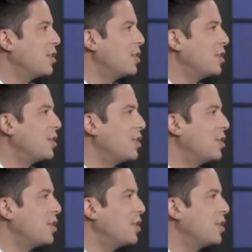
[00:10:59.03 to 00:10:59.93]

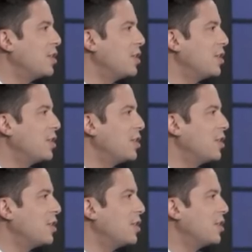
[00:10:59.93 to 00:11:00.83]

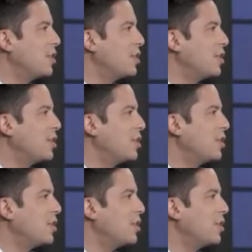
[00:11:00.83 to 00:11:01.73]

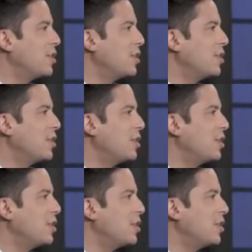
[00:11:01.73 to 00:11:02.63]

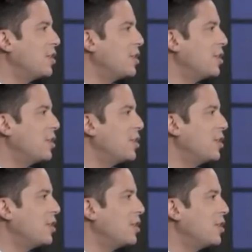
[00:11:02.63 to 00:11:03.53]

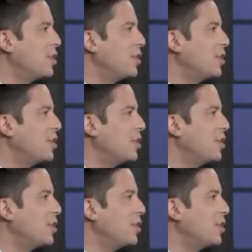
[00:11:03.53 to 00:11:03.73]
This person isn't speaking.